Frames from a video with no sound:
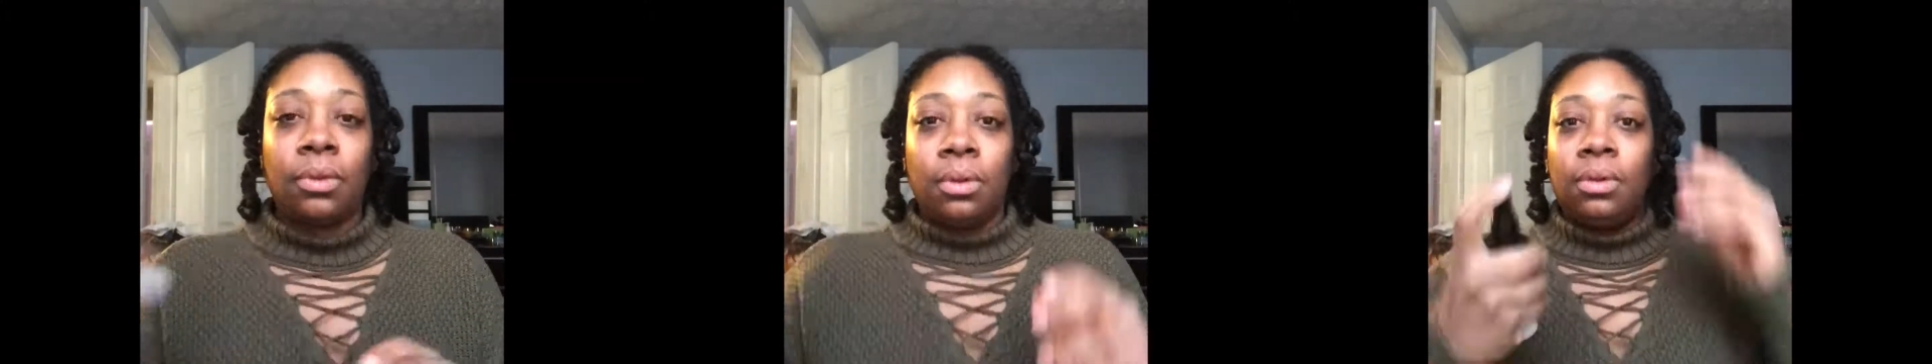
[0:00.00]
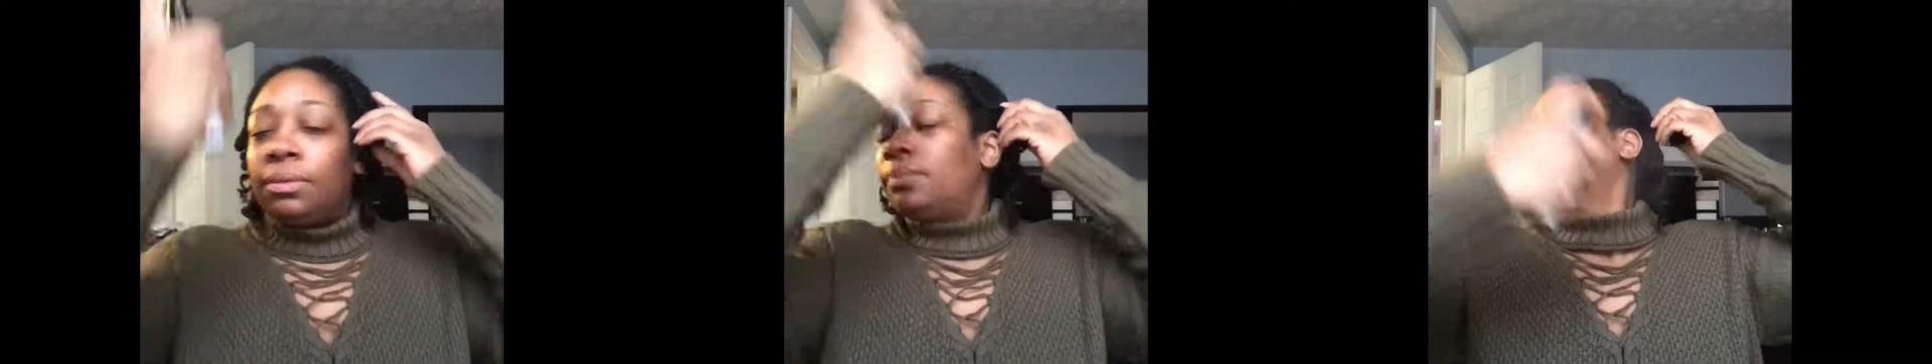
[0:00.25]

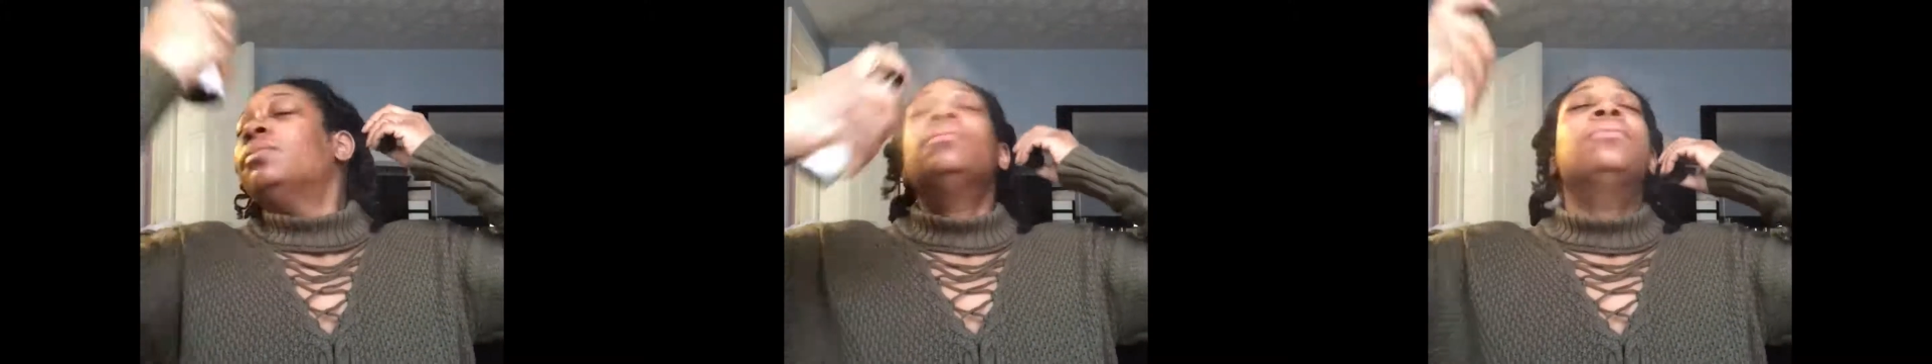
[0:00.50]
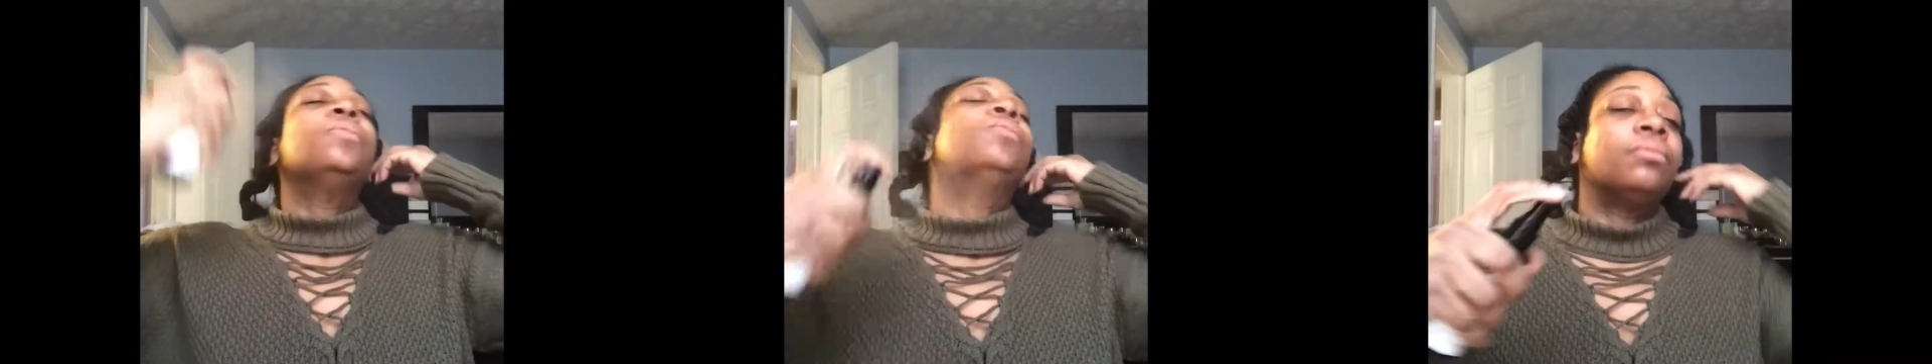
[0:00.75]
going to
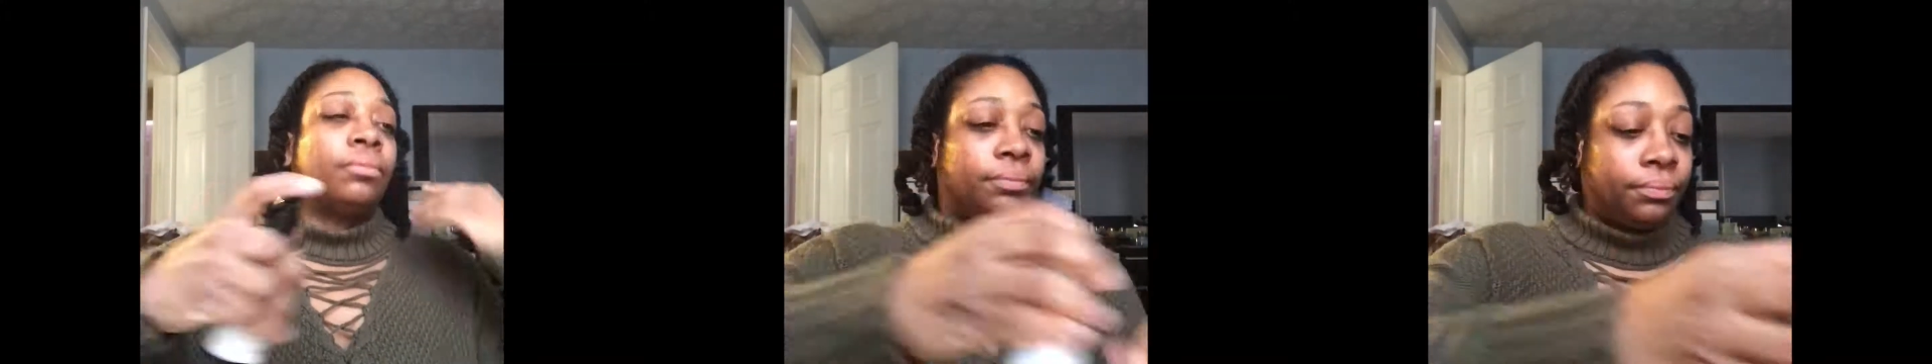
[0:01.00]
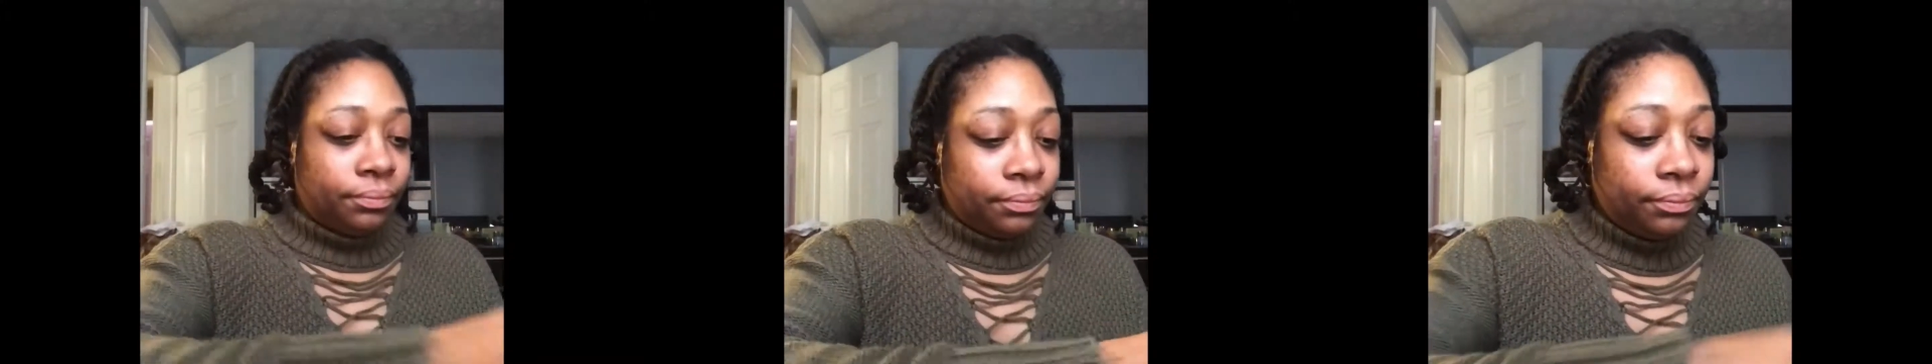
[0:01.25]
use my
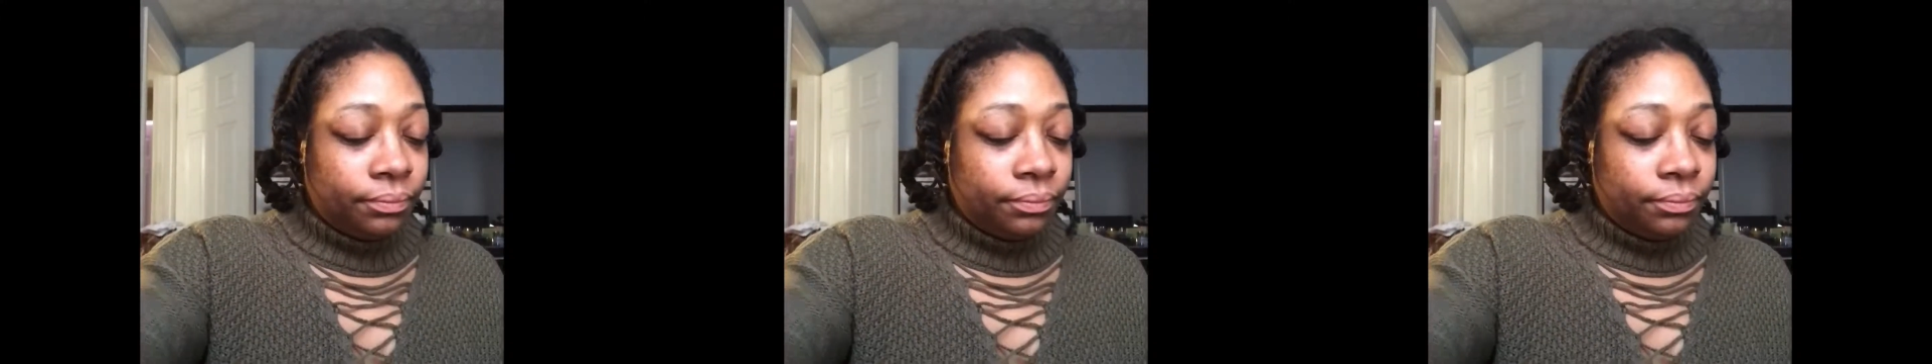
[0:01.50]
First